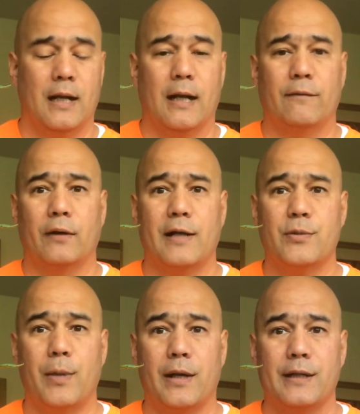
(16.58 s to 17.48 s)
for
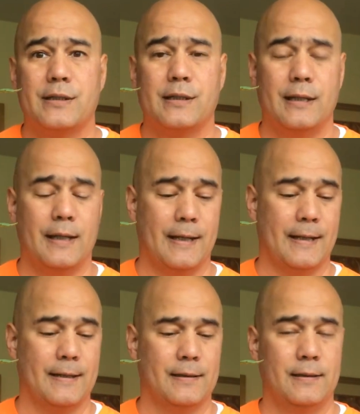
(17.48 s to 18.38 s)
hydroponics,
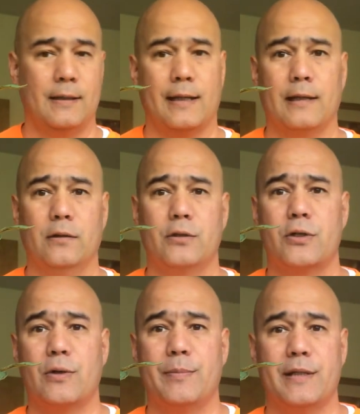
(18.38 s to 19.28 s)
and I got a little
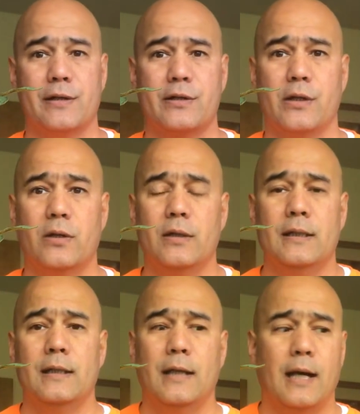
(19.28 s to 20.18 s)
script here, so
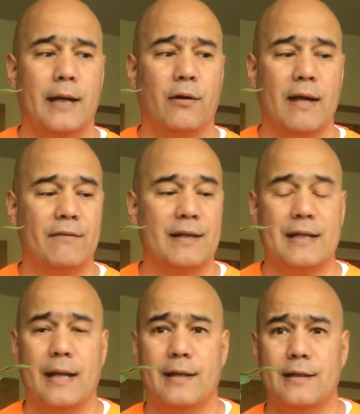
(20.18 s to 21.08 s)
I don't have any
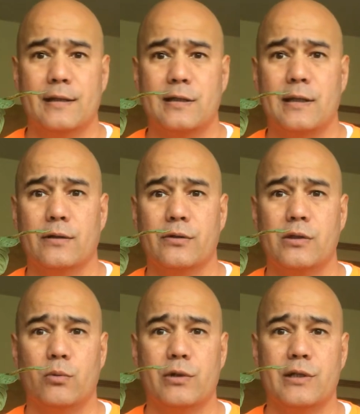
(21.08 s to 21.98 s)
editing skills,
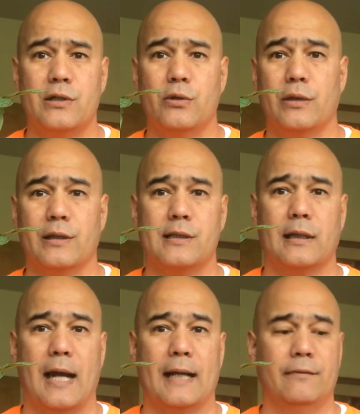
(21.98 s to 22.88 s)
so we're just doing this
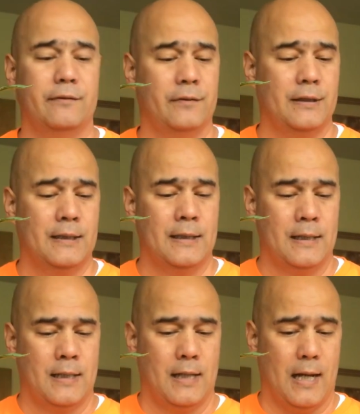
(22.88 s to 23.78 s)
live,
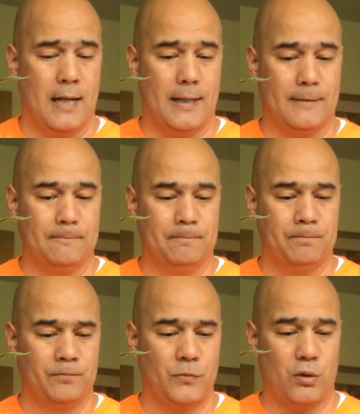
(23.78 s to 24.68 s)
or
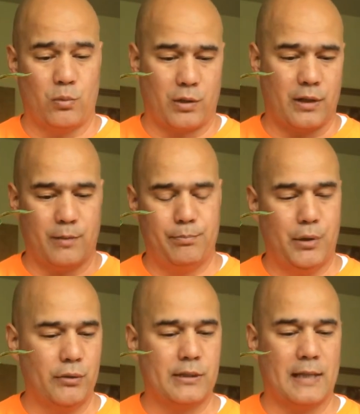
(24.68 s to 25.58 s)
we're going to
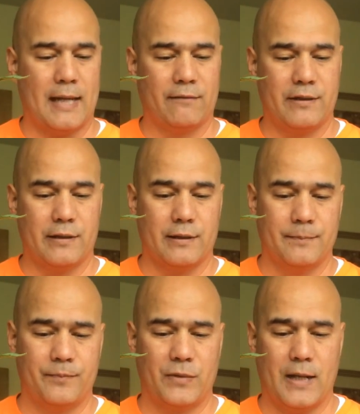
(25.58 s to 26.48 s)
post live here.
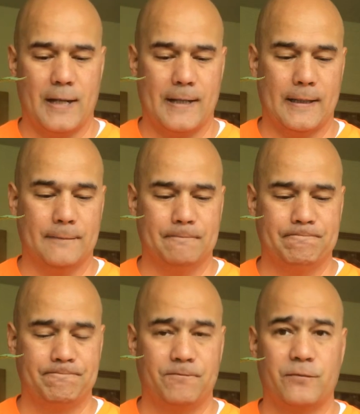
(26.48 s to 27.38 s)

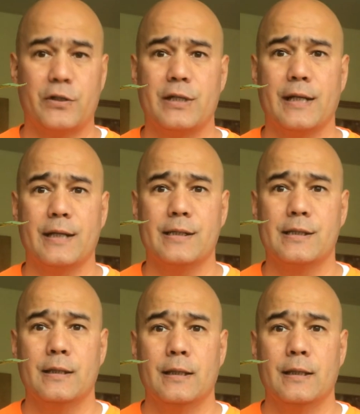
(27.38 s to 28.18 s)
First thing is,